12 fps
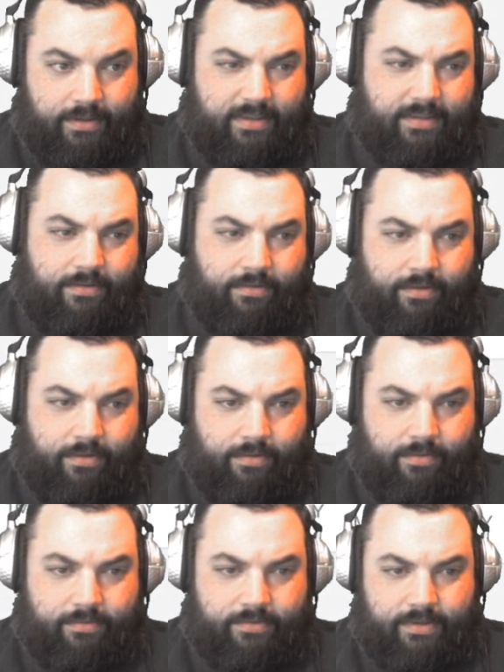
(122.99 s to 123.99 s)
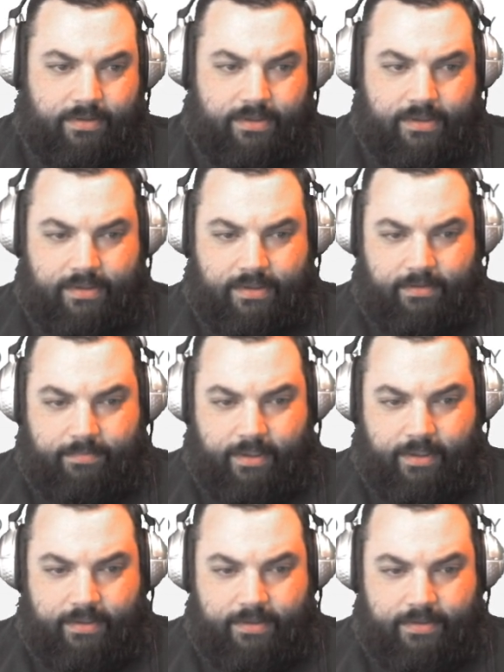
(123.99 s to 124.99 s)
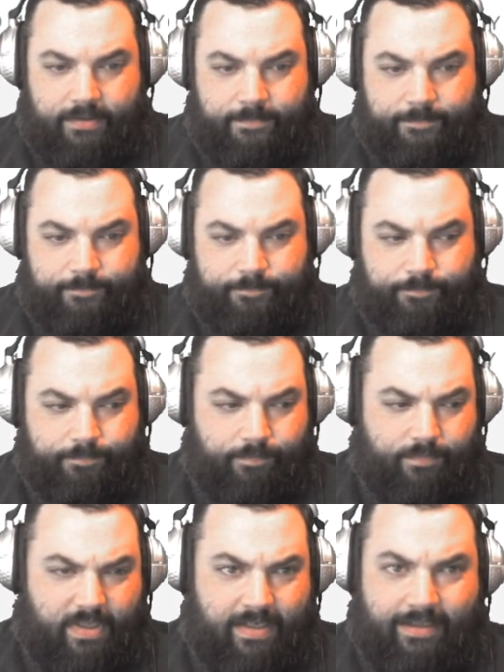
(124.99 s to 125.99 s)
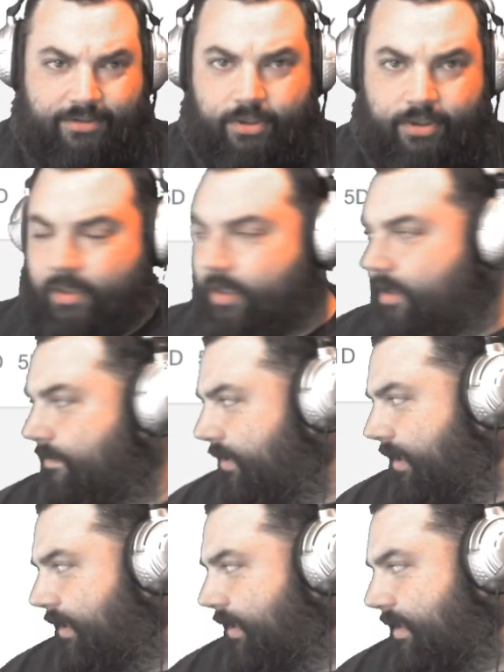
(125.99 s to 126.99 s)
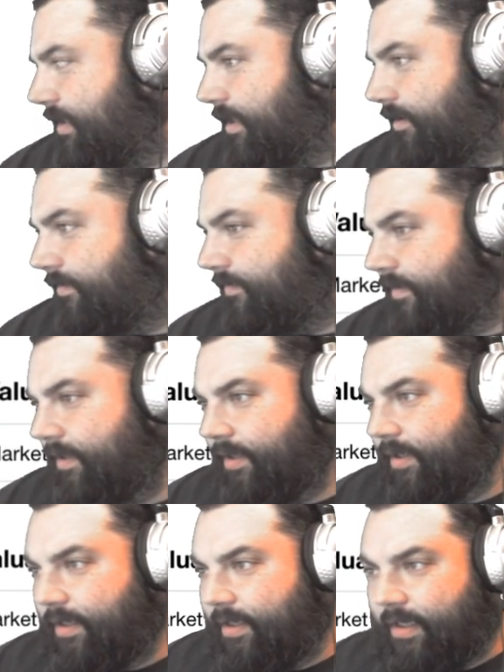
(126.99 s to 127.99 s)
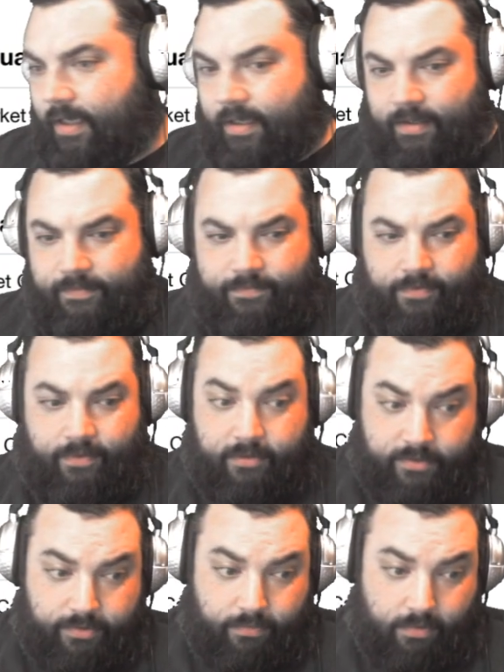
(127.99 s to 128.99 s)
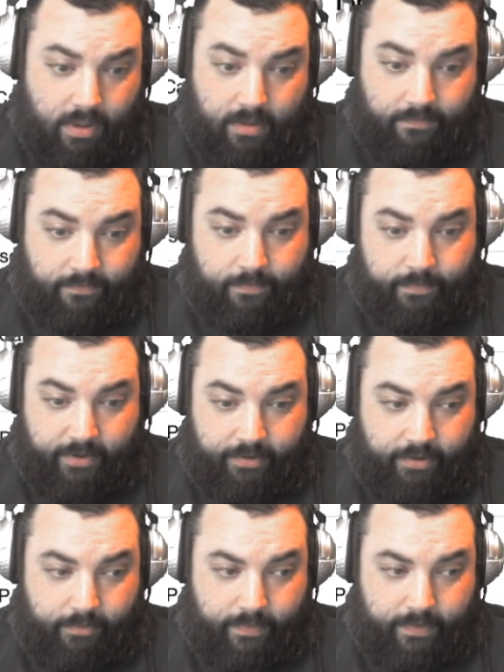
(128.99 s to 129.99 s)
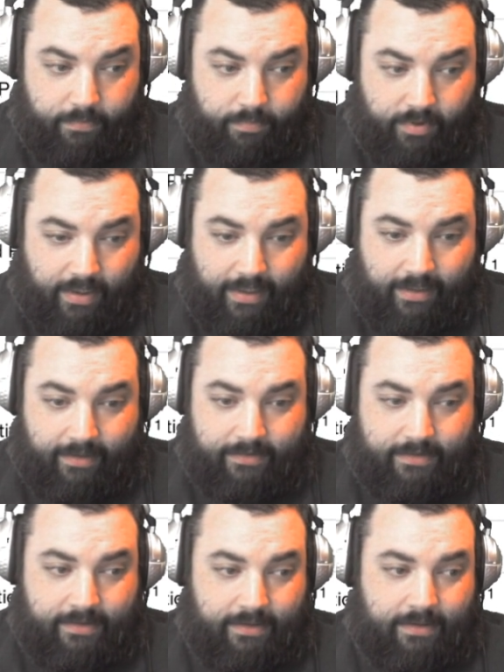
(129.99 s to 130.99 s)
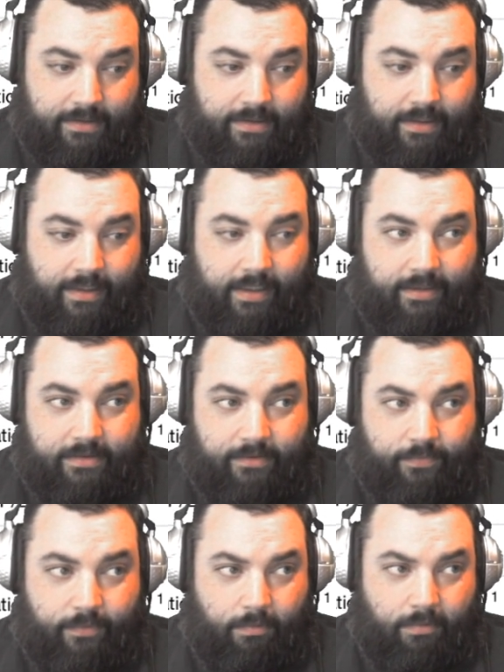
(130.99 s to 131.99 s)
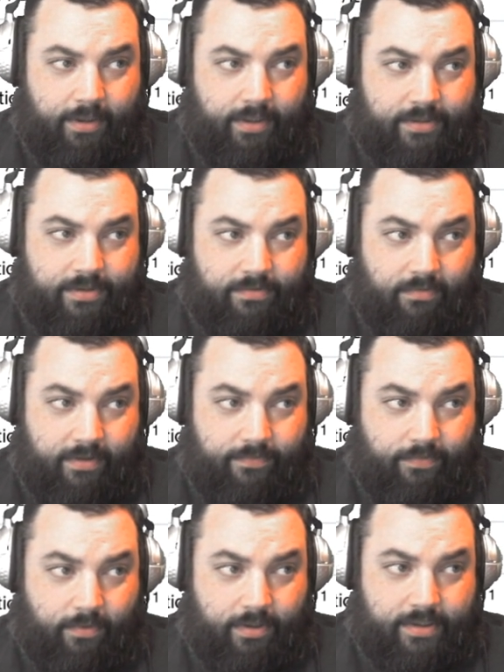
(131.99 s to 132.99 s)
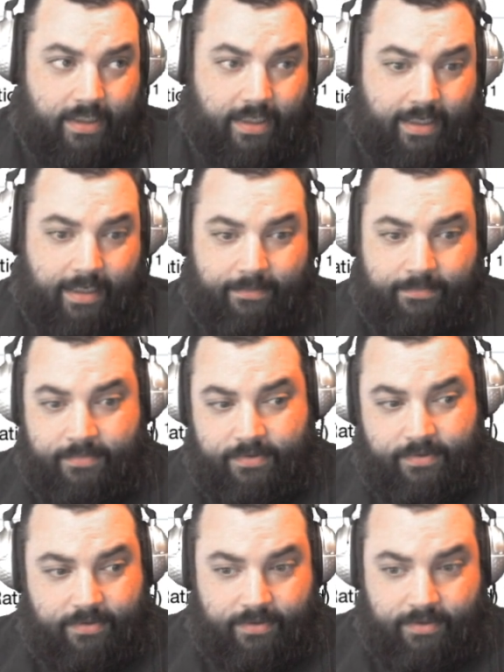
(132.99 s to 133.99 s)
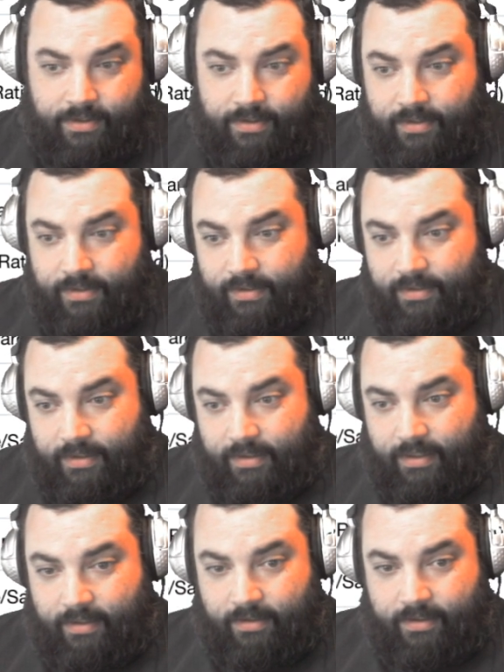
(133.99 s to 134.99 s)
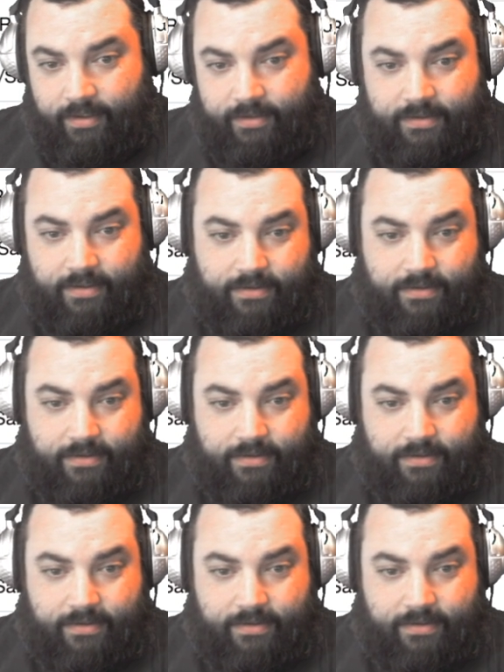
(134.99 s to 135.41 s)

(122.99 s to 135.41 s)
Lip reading: Let's go to the whole statistic page. And I'll show the company itself. For those of you who aren't familiar with the product. So forward, it's 24 times earnings.